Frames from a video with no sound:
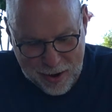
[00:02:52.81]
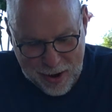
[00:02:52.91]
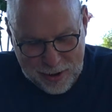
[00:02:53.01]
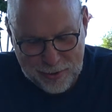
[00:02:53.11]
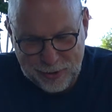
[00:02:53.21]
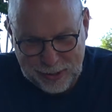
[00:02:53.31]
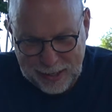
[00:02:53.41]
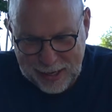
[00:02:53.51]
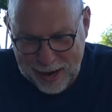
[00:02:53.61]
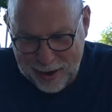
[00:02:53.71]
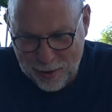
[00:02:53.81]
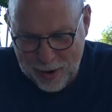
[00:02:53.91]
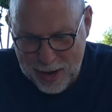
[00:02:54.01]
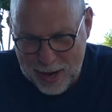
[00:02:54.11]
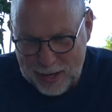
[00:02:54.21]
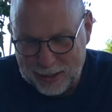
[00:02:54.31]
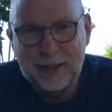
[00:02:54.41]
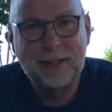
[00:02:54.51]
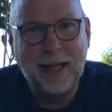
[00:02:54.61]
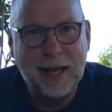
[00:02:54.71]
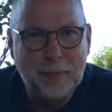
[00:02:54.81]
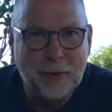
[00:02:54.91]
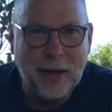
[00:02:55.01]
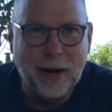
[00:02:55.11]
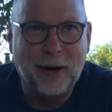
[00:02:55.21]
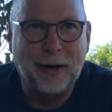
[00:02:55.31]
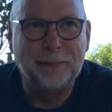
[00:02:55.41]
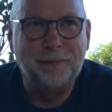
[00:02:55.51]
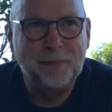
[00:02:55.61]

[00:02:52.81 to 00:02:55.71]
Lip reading: and you see how stable they are.